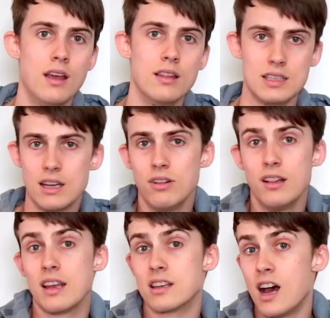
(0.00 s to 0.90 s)
There's
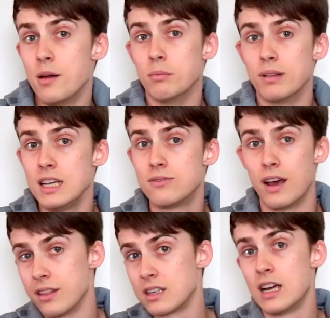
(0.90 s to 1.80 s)
definitely a time and place for
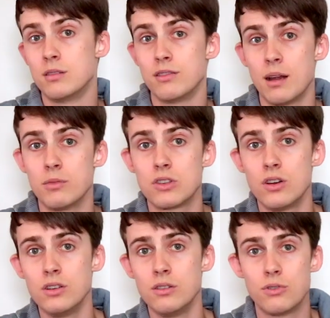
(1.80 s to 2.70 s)
other types of cameras
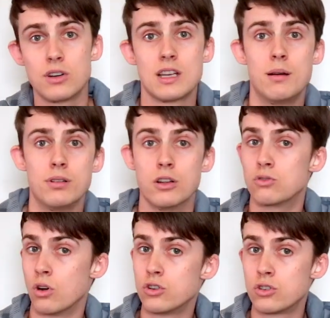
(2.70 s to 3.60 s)
though. For example, a
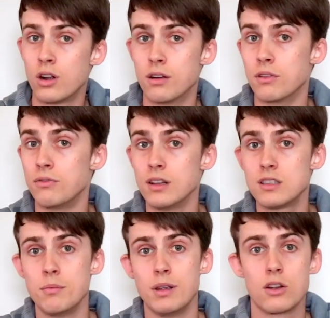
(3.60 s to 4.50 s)
drone shot of the
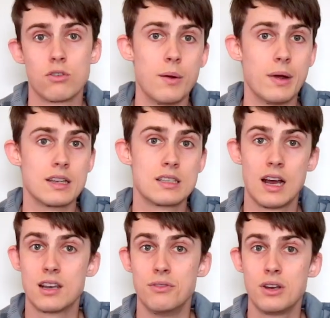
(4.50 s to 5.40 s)
fields can be a great way to
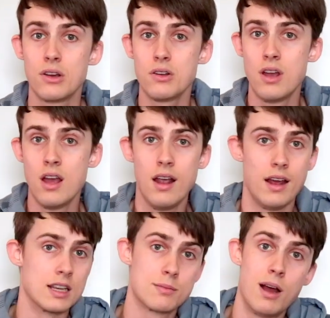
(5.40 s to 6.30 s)
start a video,
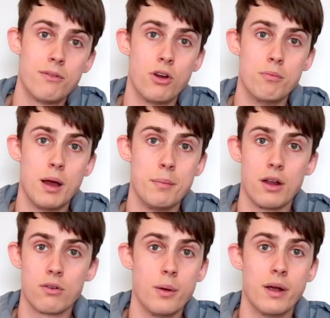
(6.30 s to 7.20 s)
and a smartphone might be a
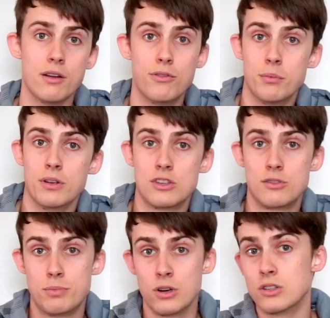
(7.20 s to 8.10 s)
great way to film a
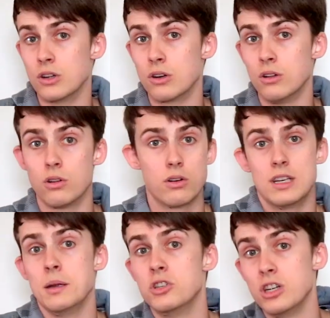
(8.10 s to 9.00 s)
spirit circle or a
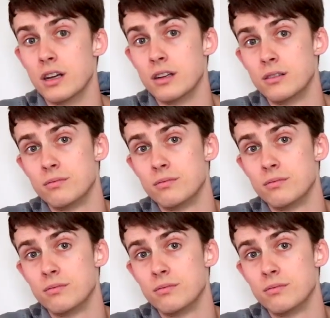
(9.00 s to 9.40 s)
team cheer.